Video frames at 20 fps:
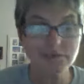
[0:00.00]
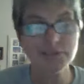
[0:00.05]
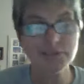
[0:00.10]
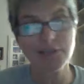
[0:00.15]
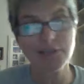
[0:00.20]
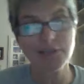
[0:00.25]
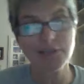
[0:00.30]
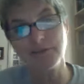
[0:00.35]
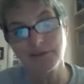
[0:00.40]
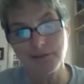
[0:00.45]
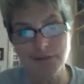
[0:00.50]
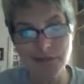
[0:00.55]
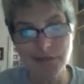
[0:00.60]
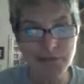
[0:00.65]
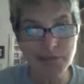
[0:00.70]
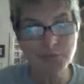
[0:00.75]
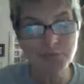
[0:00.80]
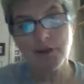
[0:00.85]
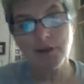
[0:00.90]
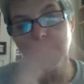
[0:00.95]
sour
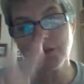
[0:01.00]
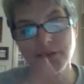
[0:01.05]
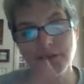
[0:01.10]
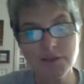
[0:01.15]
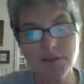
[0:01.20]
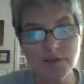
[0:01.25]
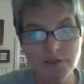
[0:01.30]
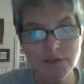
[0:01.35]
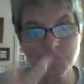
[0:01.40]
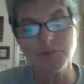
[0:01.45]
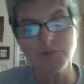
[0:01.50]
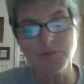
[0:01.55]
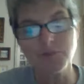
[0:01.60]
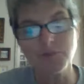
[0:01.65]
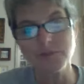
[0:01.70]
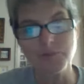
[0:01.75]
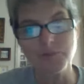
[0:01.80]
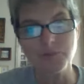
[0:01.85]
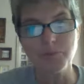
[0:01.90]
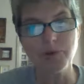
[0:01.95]
cream on them, or
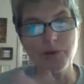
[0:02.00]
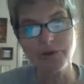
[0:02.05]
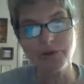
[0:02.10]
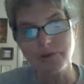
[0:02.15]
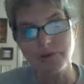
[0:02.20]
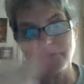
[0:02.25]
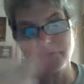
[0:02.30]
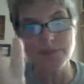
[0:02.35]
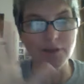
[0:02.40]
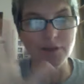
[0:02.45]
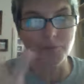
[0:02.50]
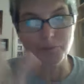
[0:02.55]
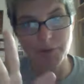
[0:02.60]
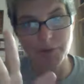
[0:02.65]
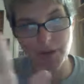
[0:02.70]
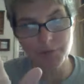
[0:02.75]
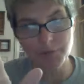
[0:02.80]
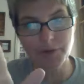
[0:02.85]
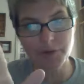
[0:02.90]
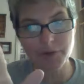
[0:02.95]
some butter and salt and
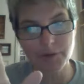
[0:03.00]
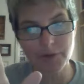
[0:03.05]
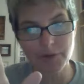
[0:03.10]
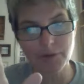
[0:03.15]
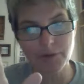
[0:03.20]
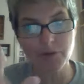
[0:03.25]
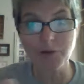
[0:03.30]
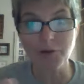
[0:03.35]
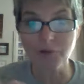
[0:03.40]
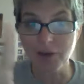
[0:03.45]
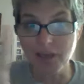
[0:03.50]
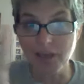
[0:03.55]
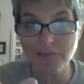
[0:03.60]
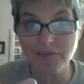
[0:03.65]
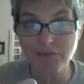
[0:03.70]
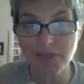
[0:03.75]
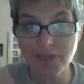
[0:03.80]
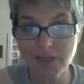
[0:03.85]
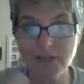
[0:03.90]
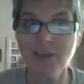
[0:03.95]
pepper, or
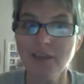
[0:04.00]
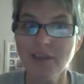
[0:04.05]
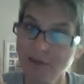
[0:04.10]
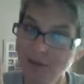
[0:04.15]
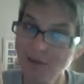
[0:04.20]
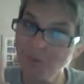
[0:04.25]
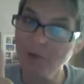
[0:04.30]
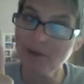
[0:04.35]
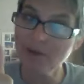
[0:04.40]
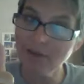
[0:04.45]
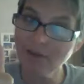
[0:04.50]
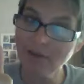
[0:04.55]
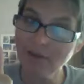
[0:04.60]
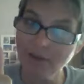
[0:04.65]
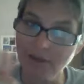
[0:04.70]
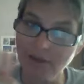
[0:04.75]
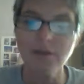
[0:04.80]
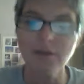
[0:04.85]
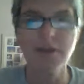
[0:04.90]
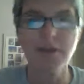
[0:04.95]
gravy, then they're pretty
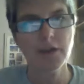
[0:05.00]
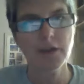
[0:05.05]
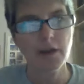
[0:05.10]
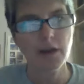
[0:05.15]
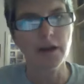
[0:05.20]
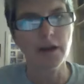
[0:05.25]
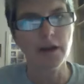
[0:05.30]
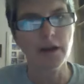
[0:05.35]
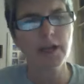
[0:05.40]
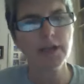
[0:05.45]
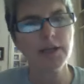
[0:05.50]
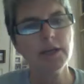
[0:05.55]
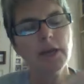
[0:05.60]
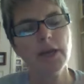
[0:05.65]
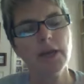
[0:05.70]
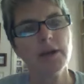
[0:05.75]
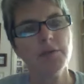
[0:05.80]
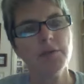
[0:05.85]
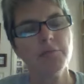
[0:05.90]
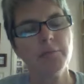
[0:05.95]
good. All right,
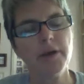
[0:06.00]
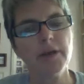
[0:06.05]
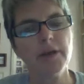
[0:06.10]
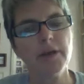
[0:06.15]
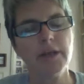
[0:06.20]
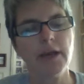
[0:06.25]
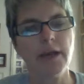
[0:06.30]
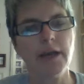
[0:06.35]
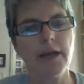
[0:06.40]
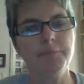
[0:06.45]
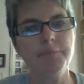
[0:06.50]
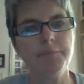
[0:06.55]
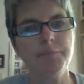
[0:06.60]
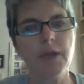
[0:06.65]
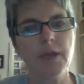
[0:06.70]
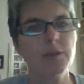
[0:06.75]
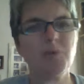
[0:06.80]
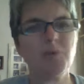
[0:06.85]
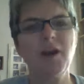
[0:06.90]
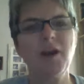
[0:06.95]
but
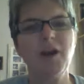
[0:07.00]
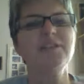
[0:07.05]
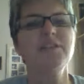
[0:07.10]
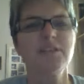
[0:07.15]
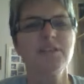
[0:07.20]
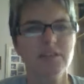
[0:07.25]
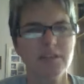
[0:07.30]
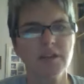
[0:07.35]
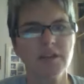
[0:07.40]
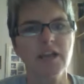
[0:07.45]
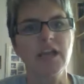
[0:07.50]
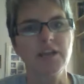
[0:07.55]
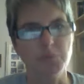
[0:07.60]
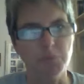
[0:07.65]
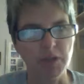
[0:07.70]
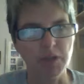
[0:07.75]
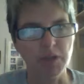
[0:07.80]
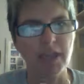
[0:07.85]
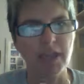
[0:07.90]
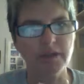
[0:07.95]
otherwise they're kind of
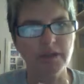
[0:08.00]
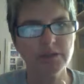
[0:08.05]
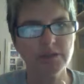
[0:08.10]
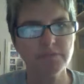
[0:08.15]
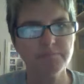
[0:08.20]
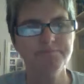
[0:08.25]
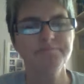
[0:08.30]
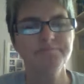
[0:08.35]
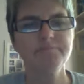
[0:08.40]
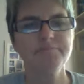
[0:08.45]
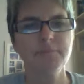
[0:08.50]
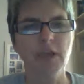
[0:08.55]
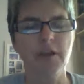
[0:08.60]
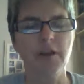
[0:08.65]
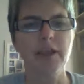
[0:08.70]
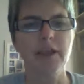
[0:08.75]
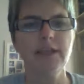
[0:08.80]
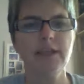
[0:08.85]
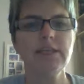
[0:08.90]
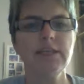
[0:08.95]
bland. All
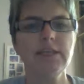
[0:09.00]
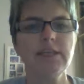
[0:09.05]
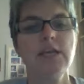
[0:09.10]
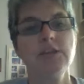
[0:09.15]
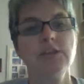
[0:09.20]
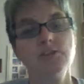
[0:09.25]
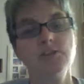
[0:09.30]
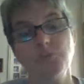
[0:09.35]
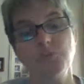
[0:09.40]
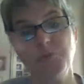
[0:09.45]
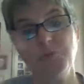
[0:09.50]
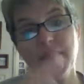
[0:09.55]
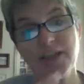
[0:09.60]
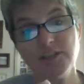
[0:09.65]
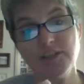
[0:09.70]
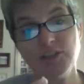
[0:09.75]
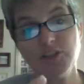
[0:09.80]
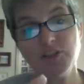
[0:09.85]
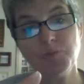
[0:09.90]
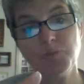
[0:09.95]
right, so
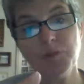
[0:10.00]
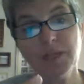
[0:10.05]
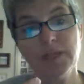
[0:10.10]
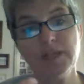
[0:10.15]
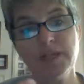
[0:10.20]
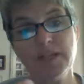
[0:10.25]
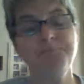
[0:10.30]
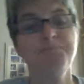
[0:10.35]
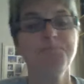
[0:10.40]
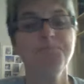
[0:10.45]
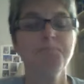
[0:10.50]
blandishment.